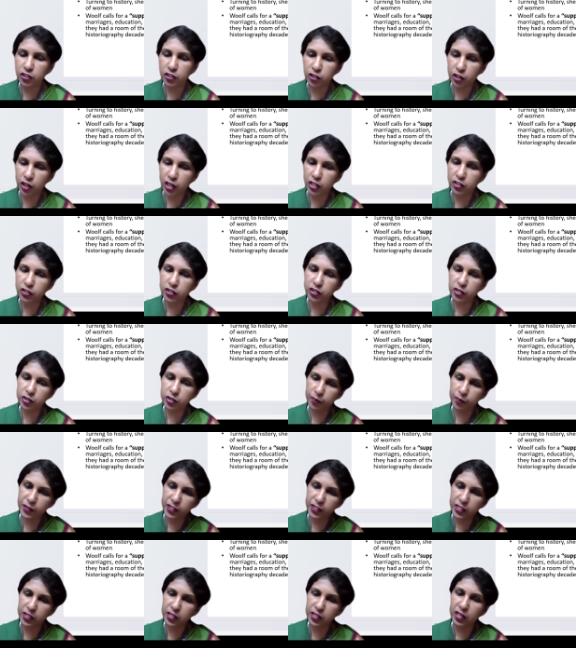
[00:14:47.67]
education,
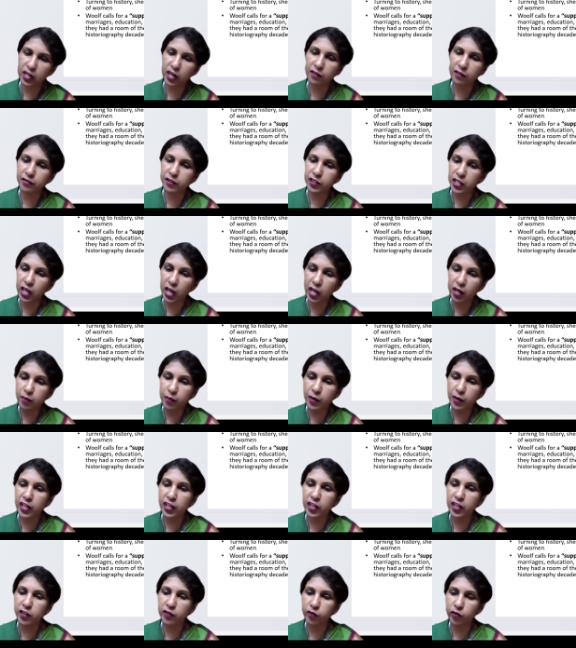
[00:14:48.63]
domestic life,
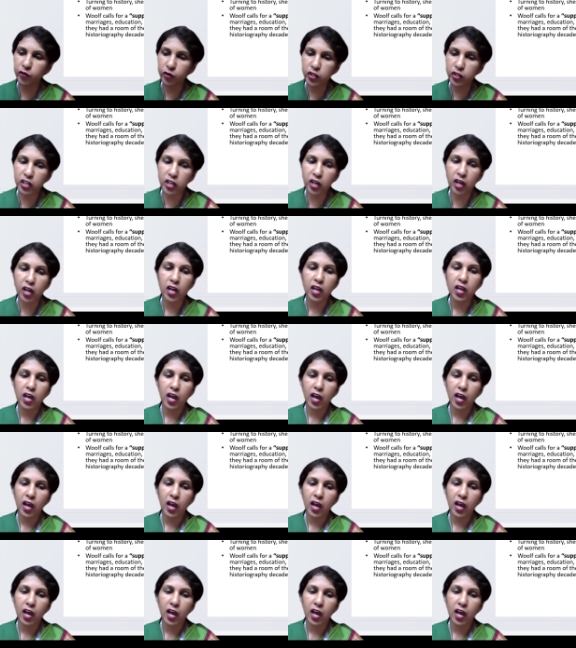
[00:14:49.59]
childbearing, work,